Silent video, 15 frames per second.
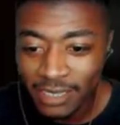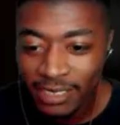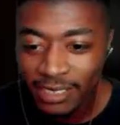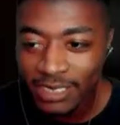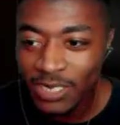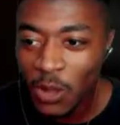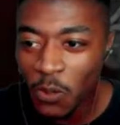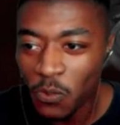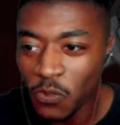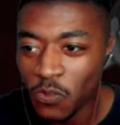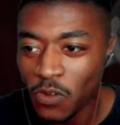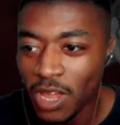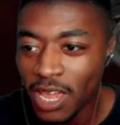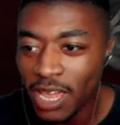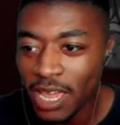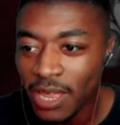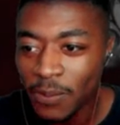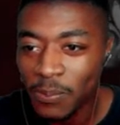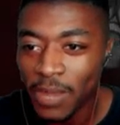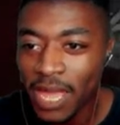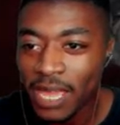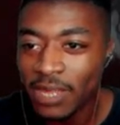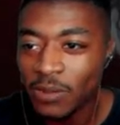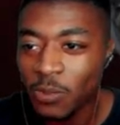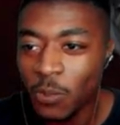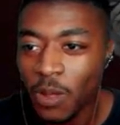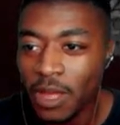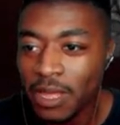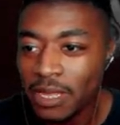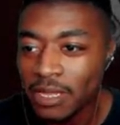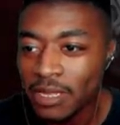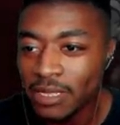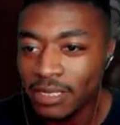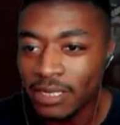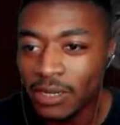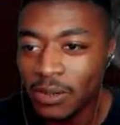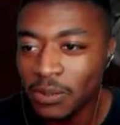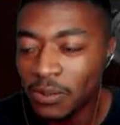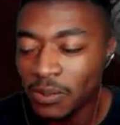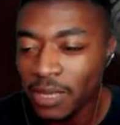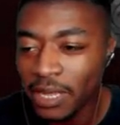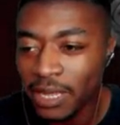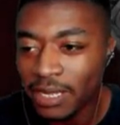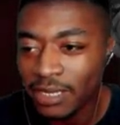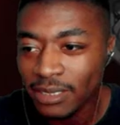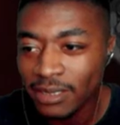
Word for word: It's all red, black and white, you know, like.